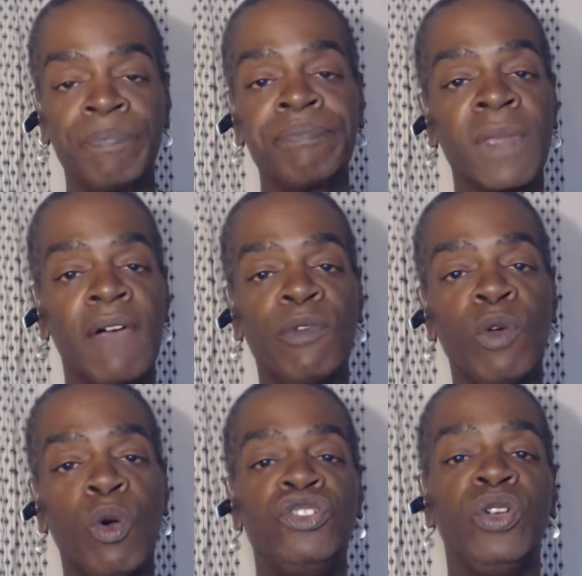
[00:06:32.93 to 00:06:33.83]
Of
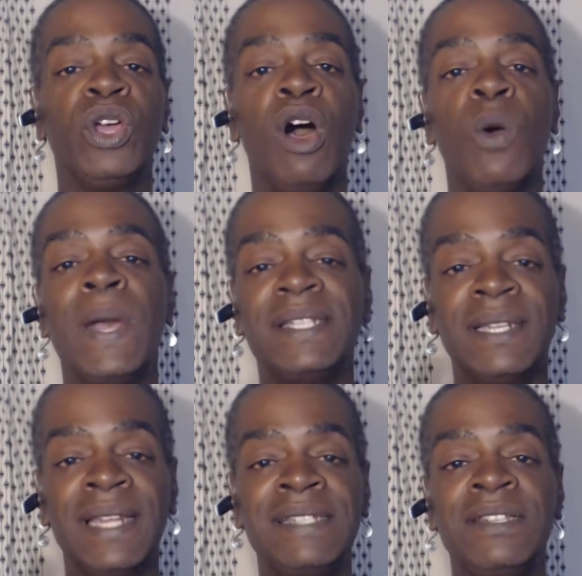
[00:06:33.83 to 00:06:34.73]
course, you can always
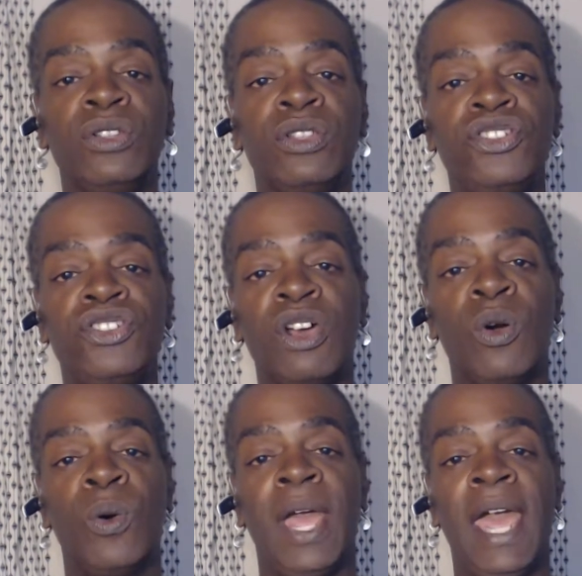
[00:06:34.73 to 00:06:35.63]
listen to the
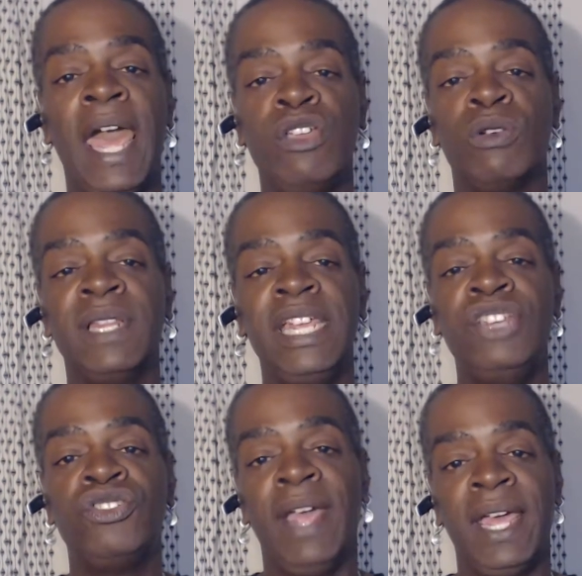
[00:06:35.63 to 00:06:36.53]
show at your
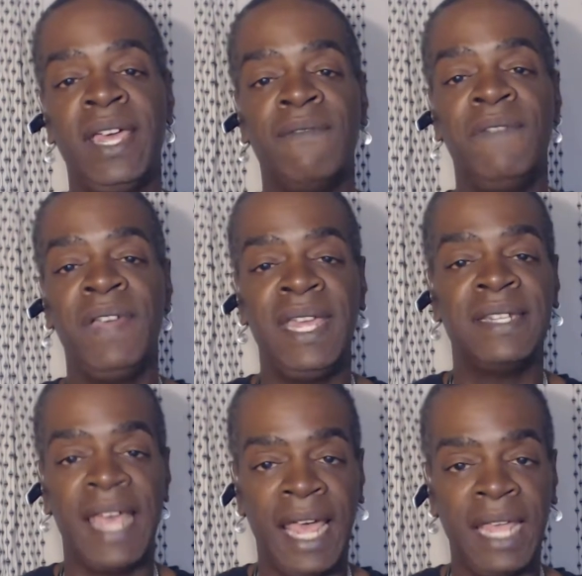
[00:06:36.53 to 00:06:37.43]
leisure and convenience
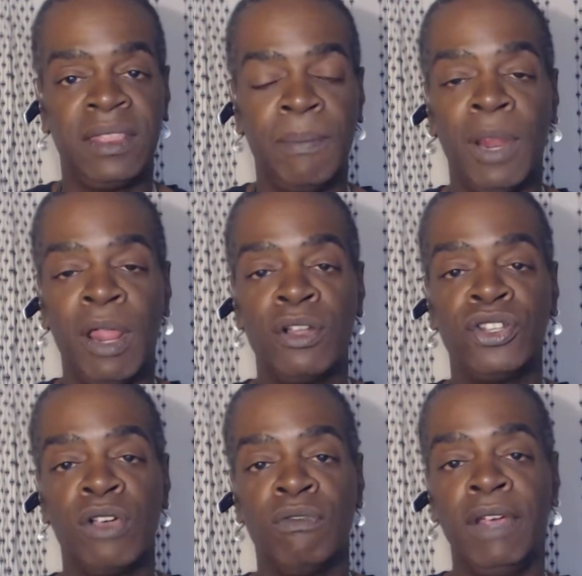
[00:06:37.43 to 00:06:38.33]
at the Blog
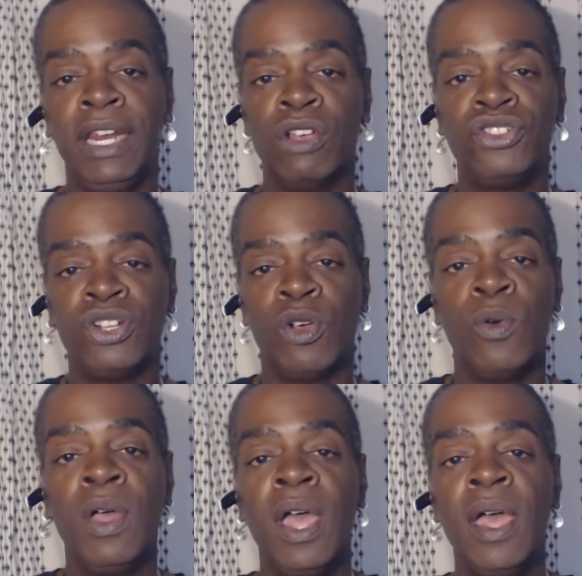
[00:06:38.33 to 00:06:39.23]
Talk Radio Show
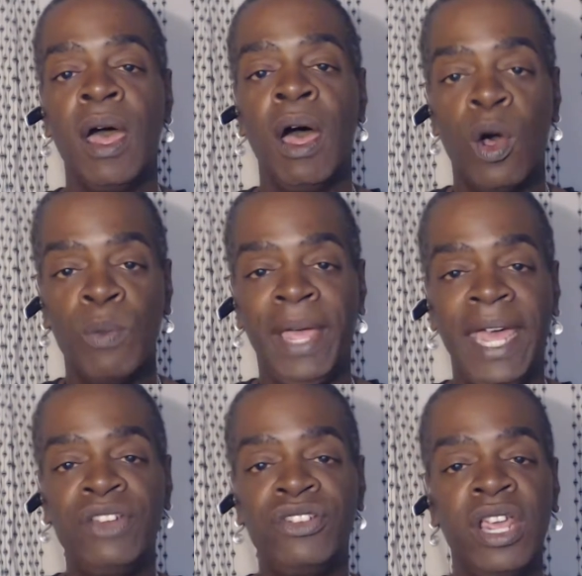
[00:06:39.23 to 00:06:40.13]

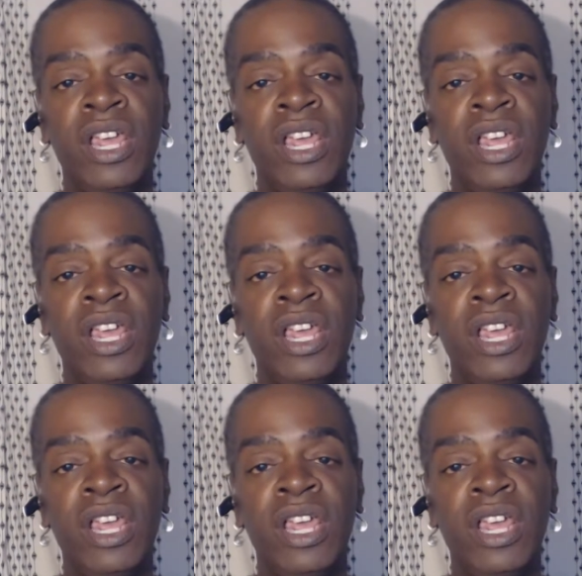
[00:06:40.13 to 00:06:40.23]
homepage.